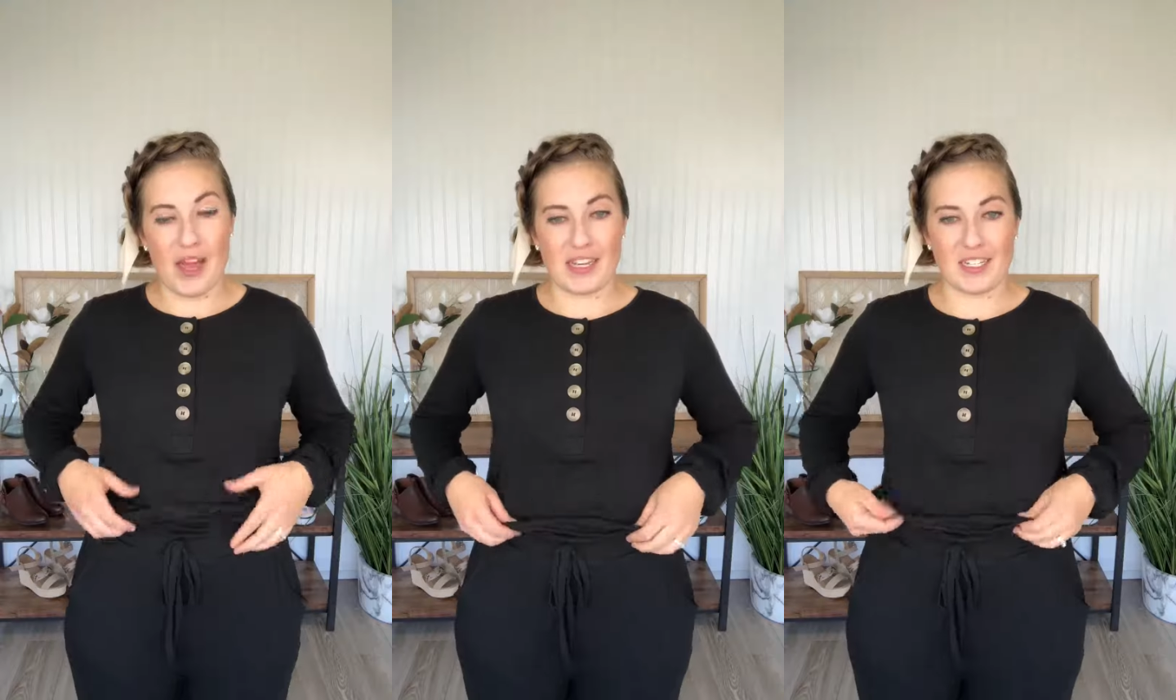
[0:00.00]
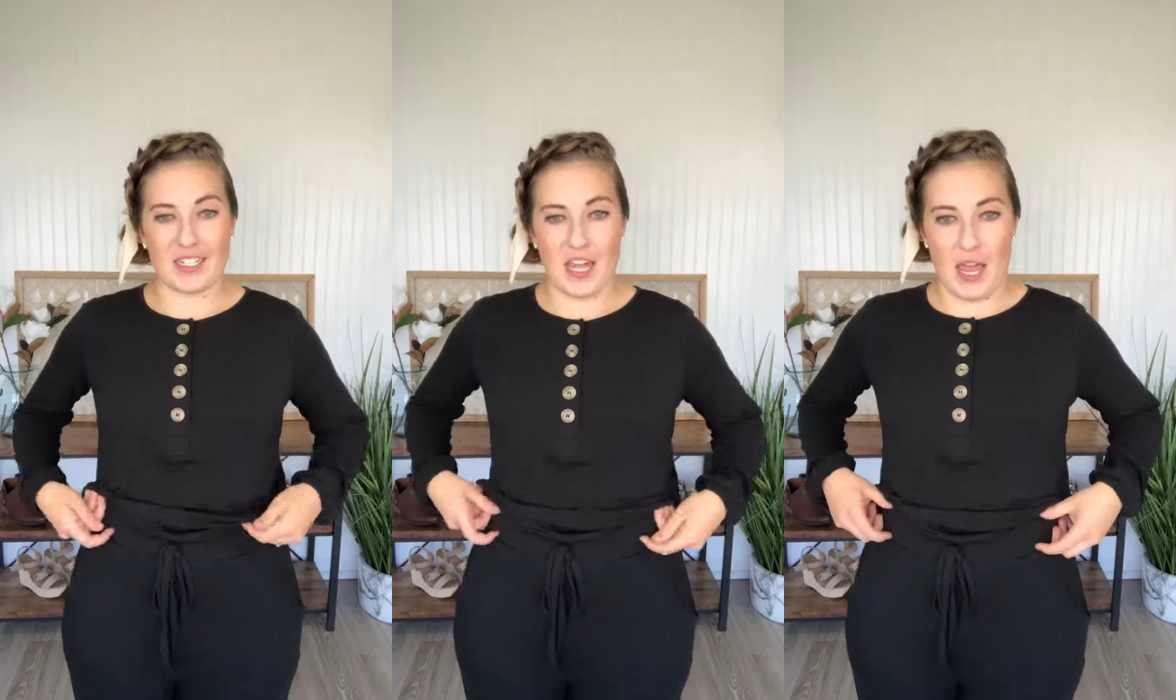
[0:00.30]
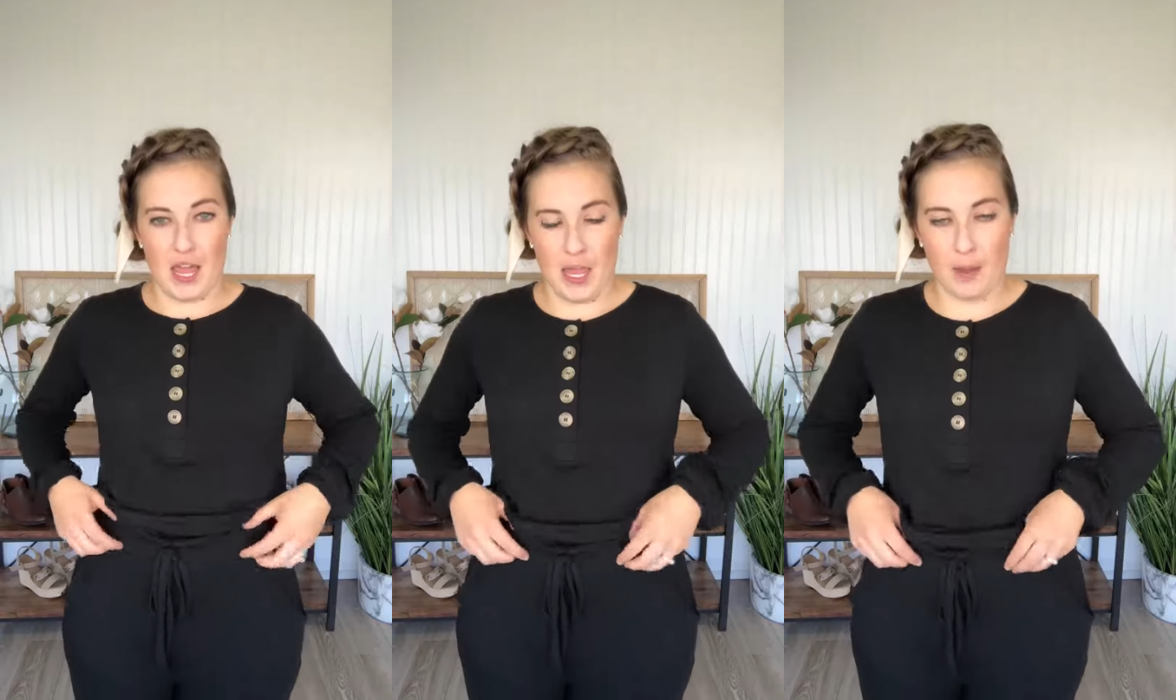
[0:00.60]
has
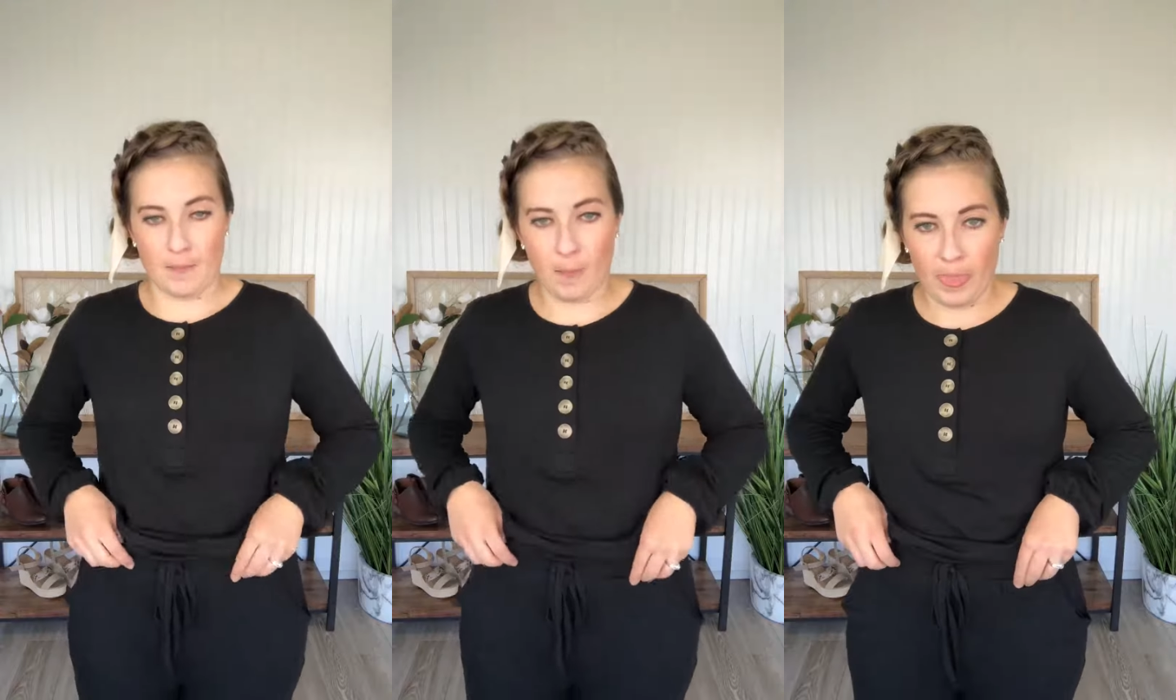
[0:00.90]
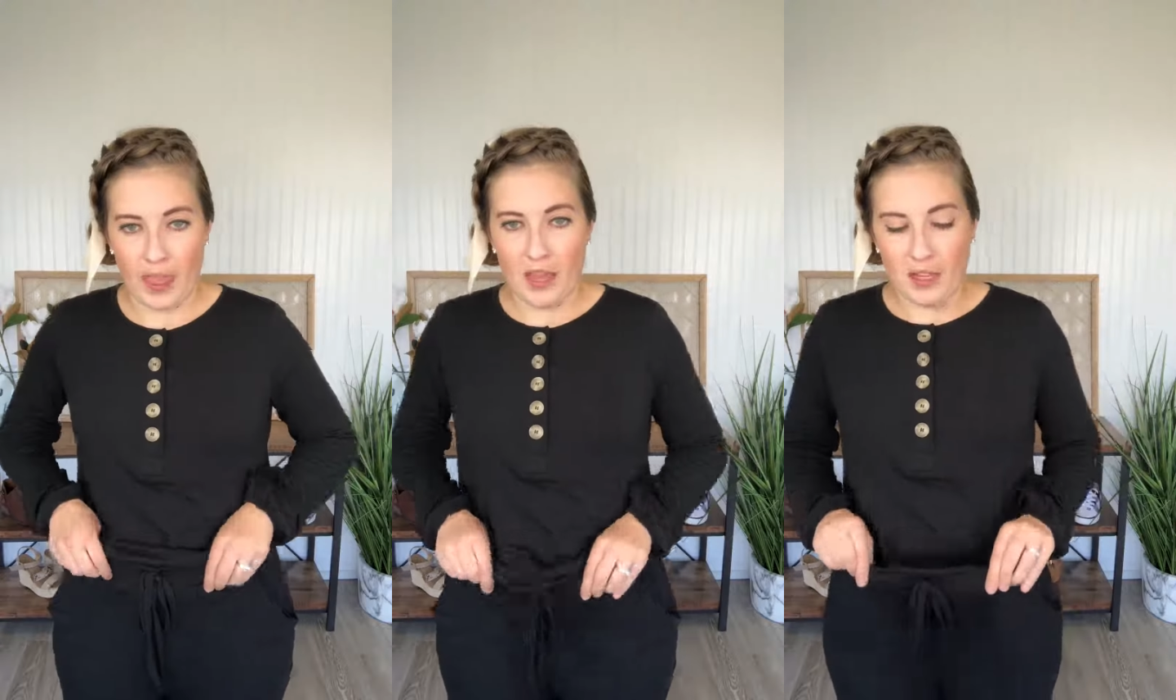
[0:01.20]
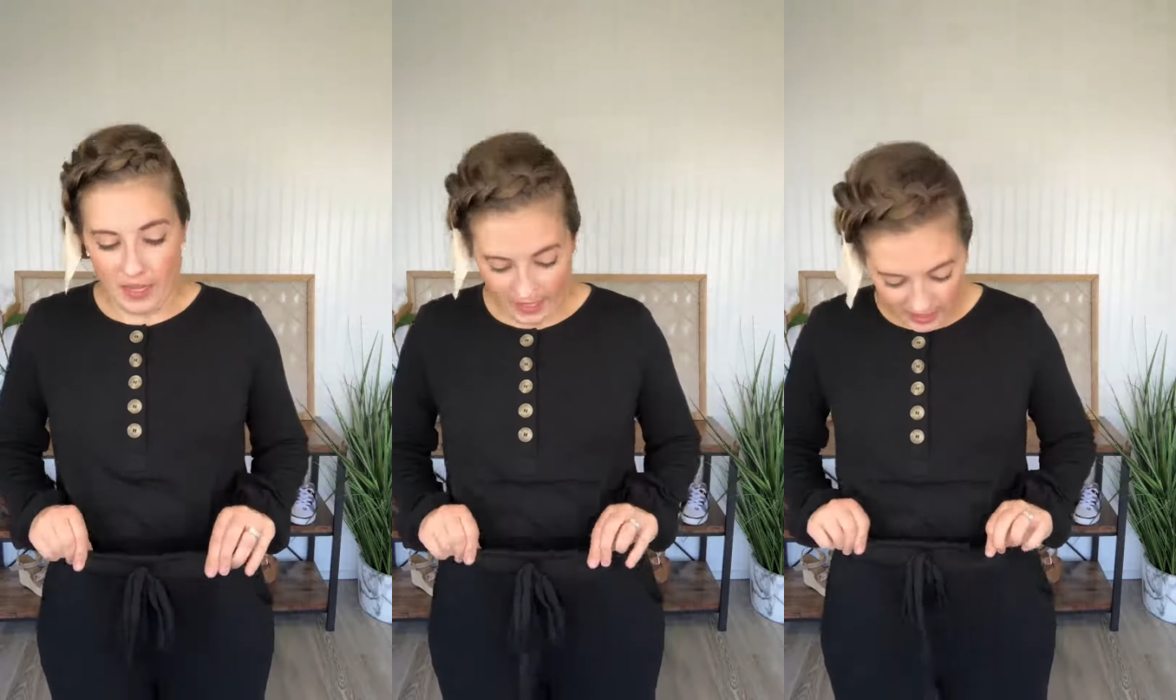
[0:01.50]
a
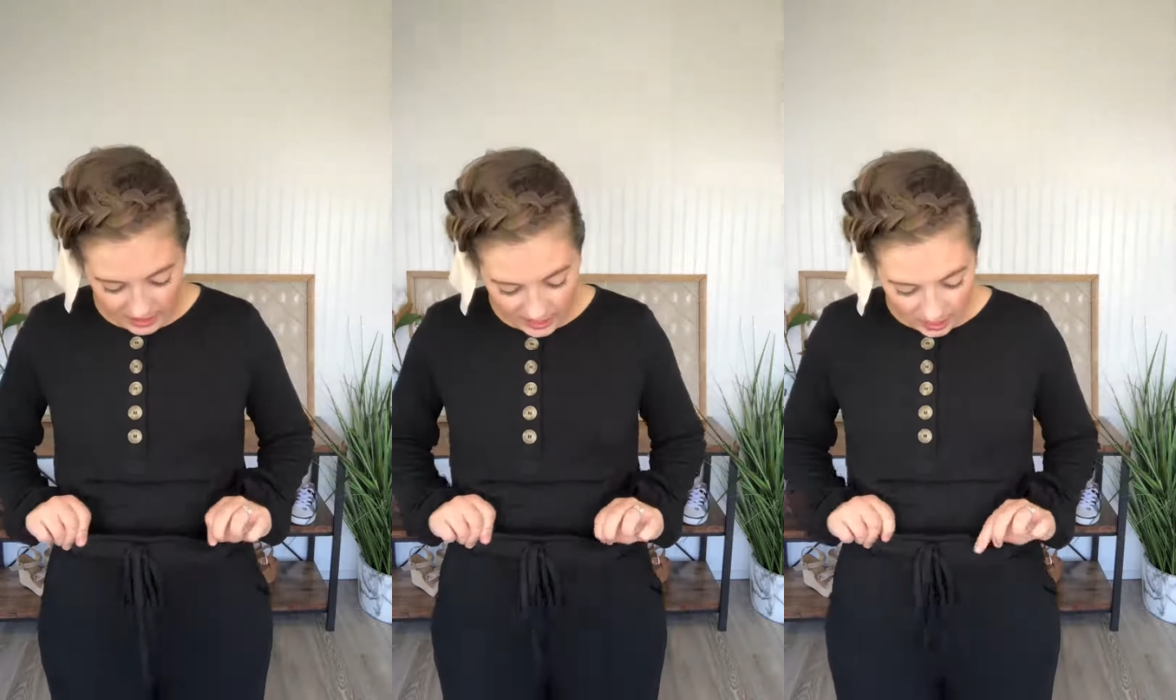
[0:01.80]
like a